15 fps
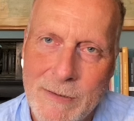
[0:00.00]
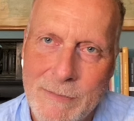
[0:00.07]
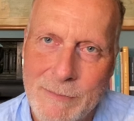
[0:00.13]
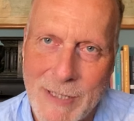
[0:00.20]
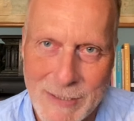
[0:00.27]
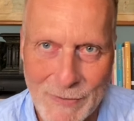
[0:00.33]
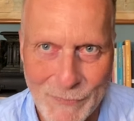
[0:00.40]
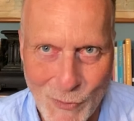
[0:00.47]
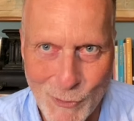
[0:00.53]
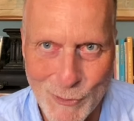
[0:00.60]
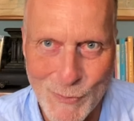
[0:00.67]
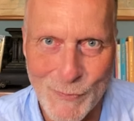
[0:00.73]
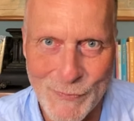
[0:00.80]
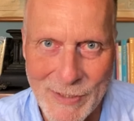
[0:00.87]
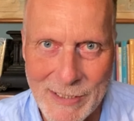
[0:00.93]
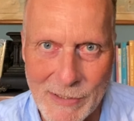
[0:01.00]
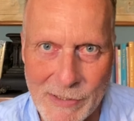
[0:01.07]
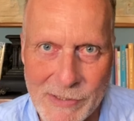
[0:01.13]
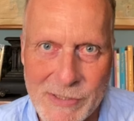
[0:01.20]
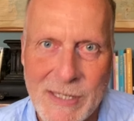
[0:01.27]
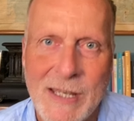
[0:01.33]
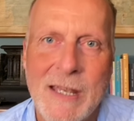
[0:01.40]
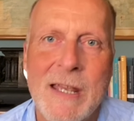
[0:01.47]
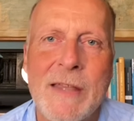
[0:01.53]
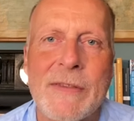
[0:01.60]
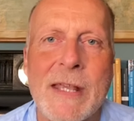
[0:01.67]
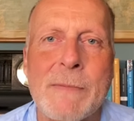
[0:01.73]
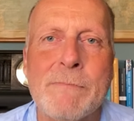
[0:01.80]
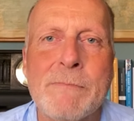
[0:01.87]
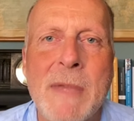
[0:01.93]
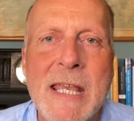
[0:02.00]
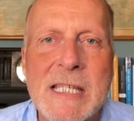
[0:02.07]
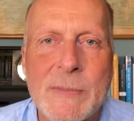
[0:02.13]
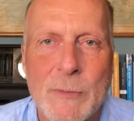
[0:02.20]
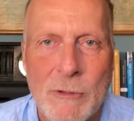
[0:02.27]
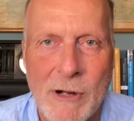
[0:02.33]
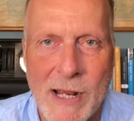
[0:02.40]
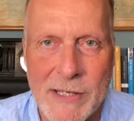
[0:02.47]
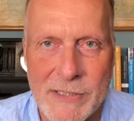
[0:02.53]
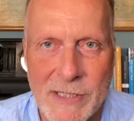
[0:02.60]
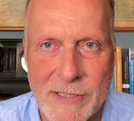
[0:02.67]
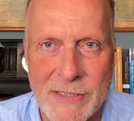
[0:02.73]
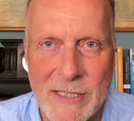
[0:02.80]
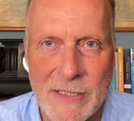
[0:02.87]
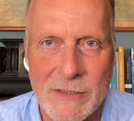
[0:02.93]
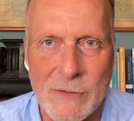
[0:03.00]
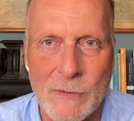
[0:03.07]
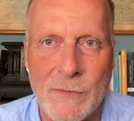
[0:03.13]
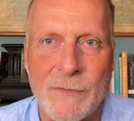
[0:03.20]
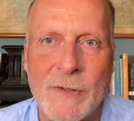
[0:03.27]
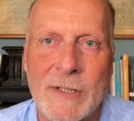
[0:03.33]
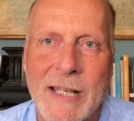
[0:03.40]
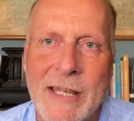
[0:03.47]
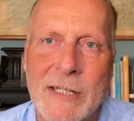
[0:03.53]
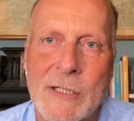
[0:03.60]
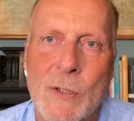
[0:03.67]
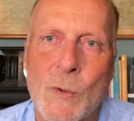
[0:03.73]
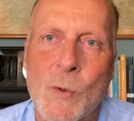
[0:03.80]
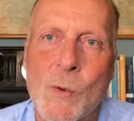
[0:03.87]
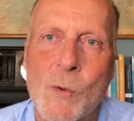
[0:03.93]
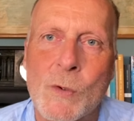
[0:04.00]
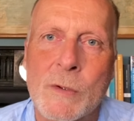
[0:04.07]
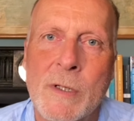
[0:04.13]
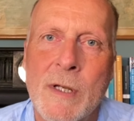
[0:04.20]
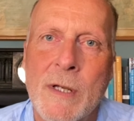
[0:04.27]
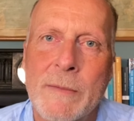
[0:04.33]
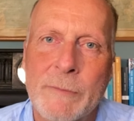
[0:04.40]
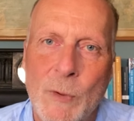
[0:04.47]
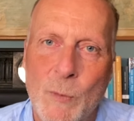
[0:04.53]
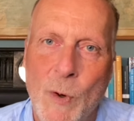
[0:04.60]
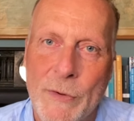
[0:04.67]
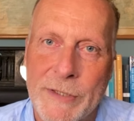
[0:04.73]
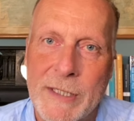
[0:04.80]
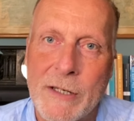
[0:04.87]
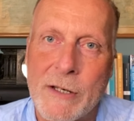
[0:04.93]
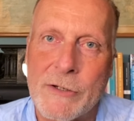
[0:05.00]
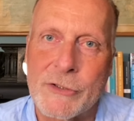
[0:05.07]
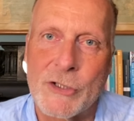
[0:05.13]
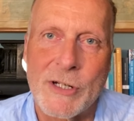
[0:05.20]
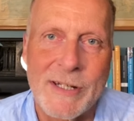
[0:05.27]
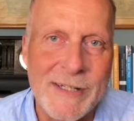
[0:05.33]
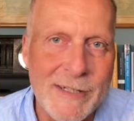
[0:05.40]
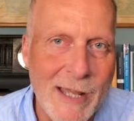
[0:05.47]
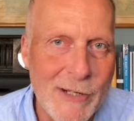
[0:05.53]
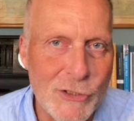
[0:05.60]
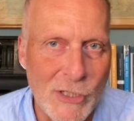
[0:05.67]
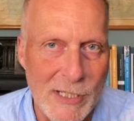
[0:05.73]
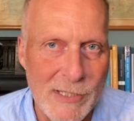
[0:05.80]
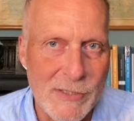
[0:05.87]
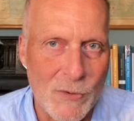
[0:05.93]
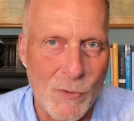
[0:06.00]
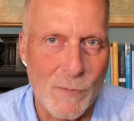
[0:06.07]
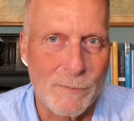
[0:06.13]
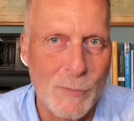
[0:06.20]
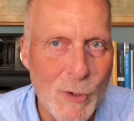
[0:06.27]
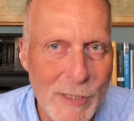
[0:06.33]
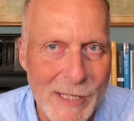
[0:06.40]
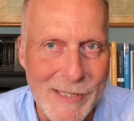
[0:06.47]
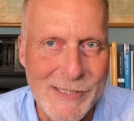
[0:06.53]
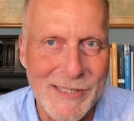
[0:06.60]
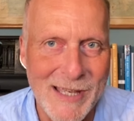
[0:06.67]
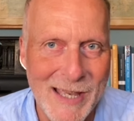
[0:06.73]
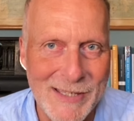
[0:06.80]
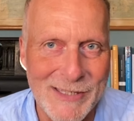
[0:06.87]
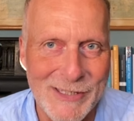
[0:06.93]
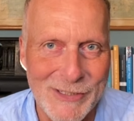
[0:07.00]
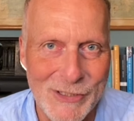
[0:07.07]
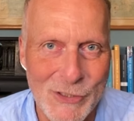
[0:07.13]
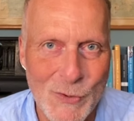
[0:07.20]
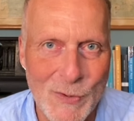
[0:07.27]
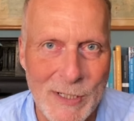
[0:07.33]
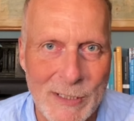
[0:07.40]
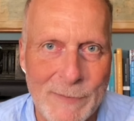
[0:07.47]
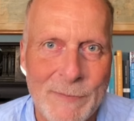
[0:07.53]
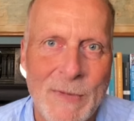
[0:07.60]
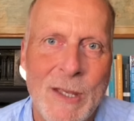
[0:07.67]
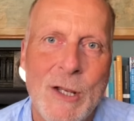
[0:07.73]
metaphorical fingers. They mesmerize us into forgetting all but what the urge nudges or bullies us into doing.